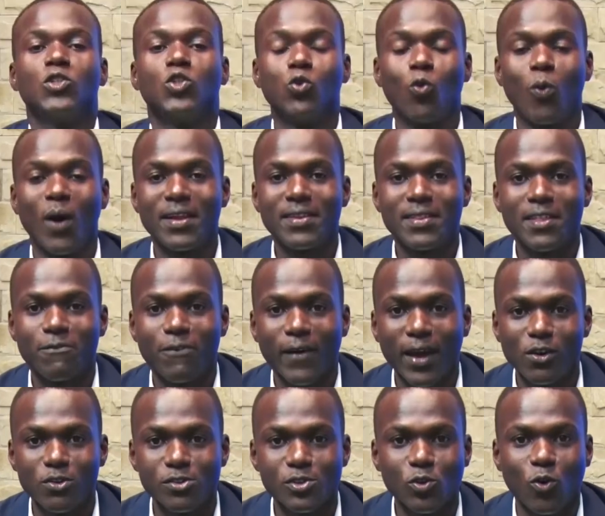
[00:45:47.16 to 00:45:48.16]
2-1 the
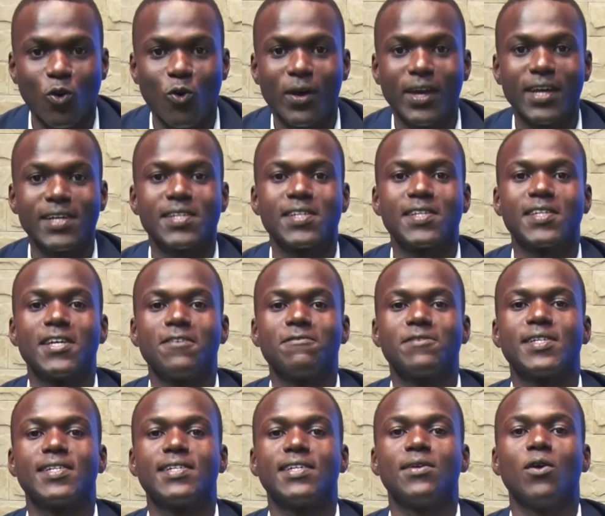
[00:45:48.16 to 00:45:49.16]
final score,
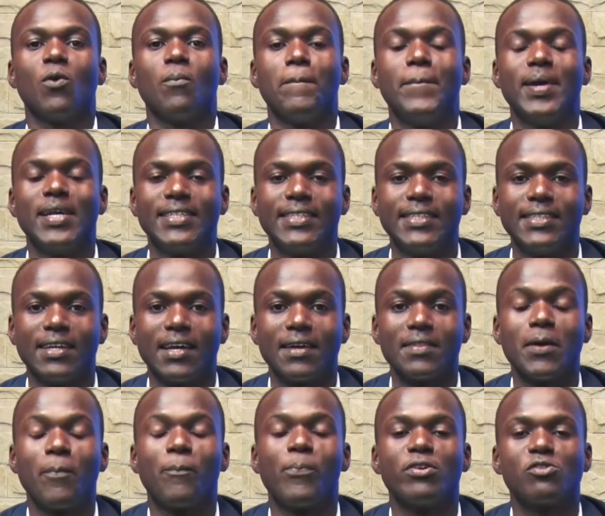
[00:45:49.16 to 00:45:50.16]
KCCFC beating
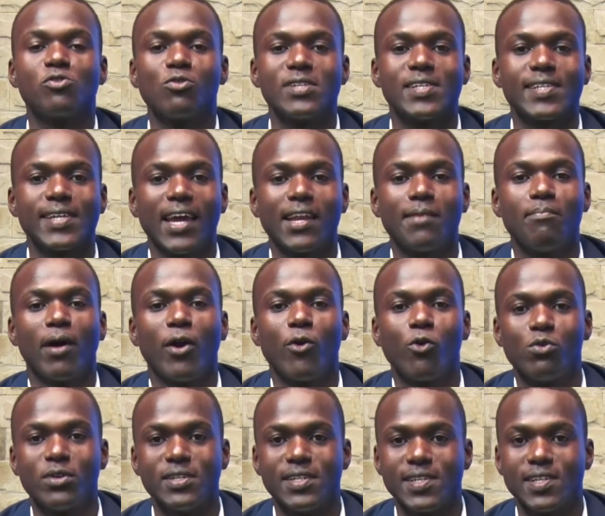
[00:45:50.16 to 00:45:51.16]
the Prison side
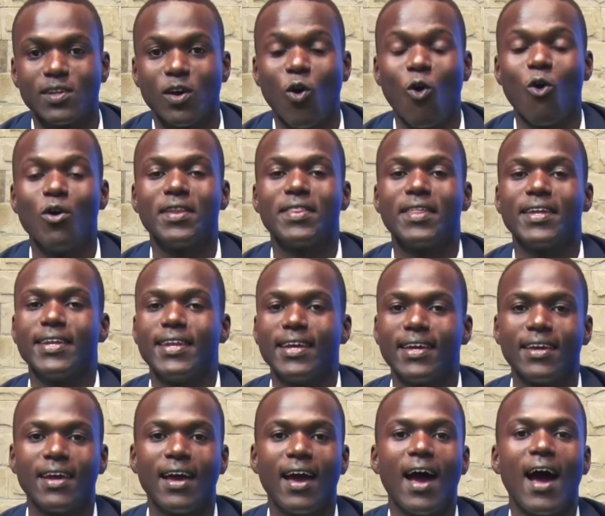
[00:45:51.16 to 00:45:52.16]
Maroons on the
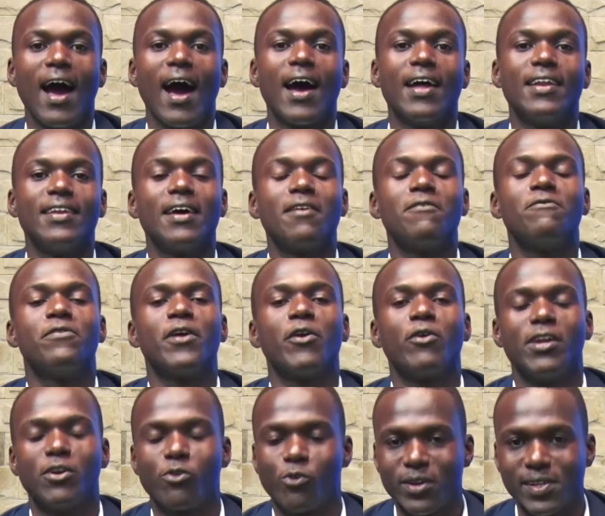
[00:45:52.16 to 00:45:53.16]
day. And a
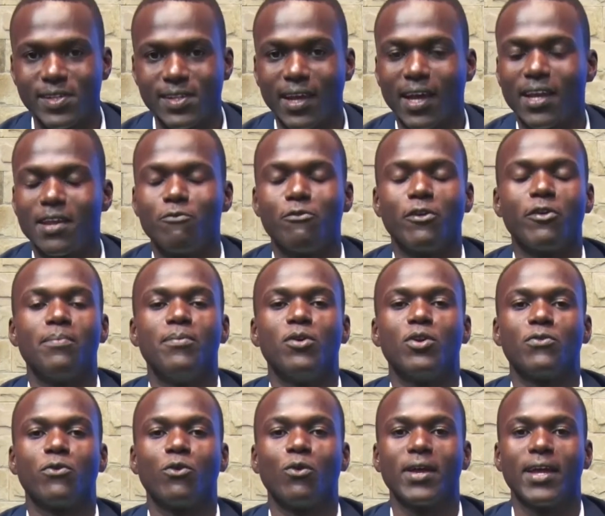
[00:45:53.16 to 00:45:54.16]
very interesting and a very
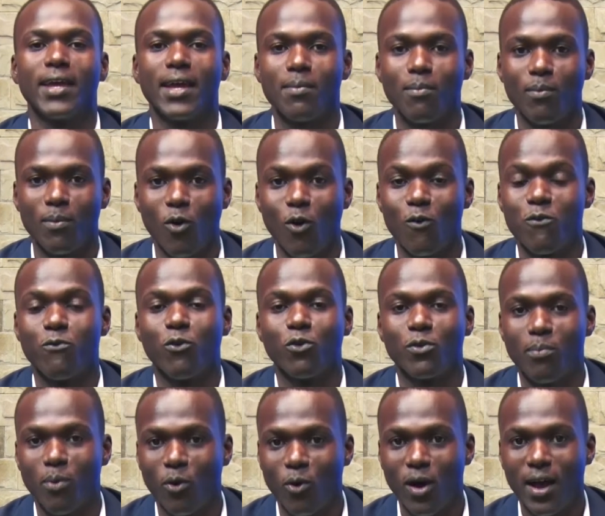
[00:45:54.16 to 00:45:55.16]
beautiful game of
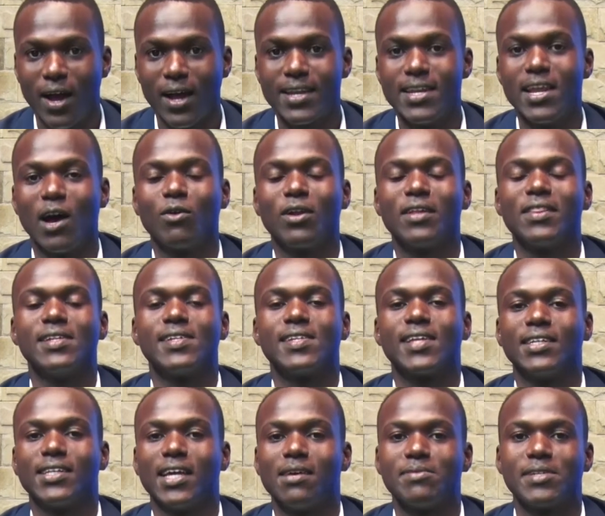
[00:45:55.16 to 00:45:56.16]
football down at the
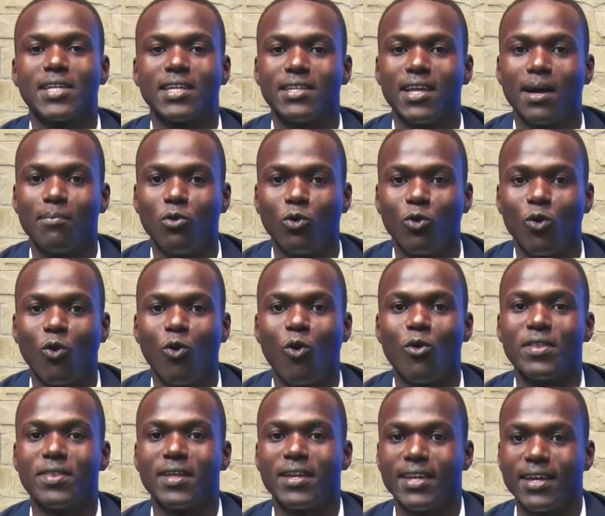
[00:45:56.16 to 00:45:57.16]
Startime Stadium Lugogo
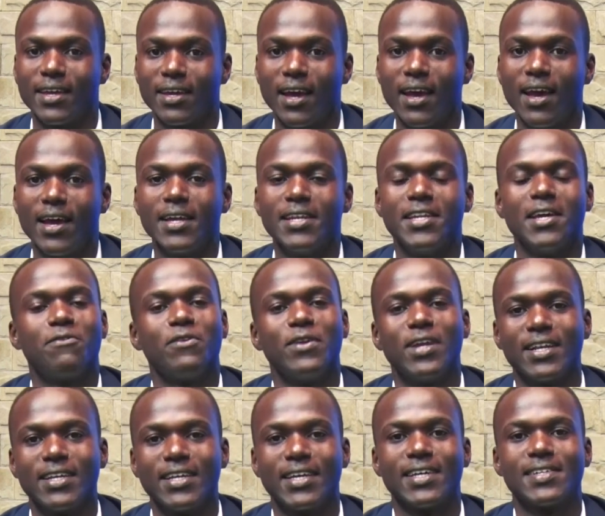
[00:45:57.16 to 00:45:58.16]
on the day.
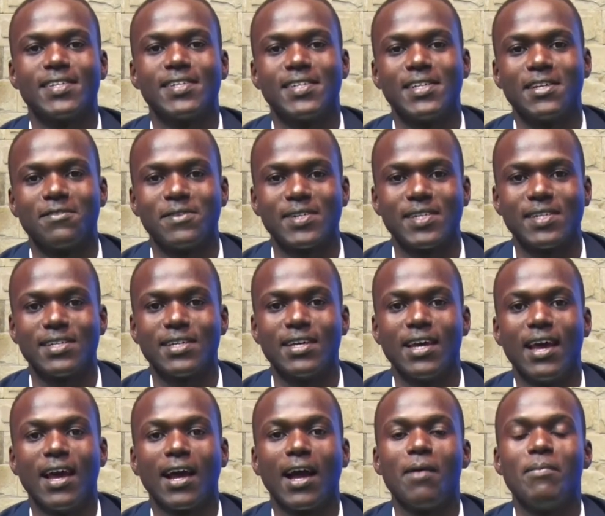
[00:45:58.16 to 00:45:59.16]
Definitely KCCFC
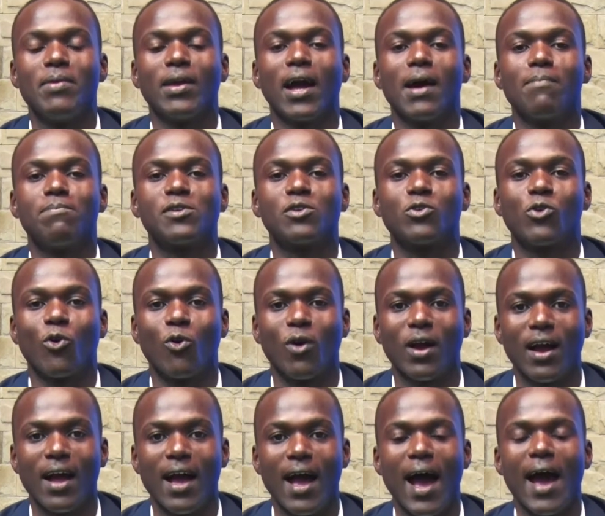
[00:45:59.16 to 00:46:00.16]
coming up strong
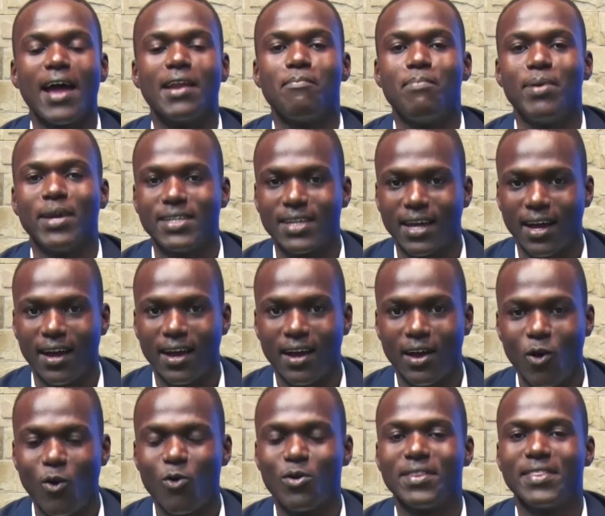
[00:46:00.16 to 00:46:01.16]
and better
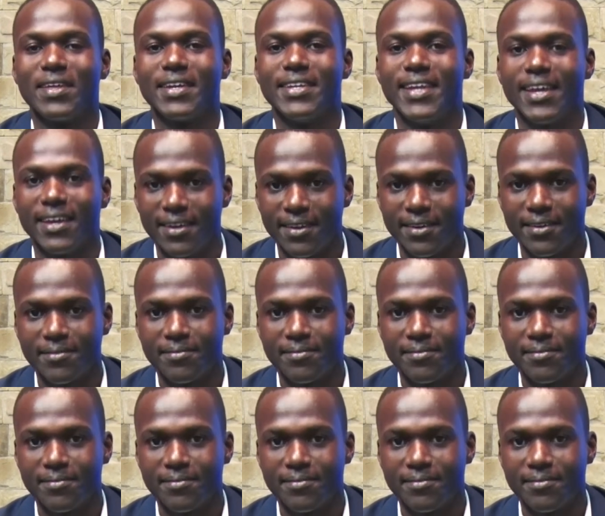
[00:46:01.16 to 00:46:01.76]
on the day.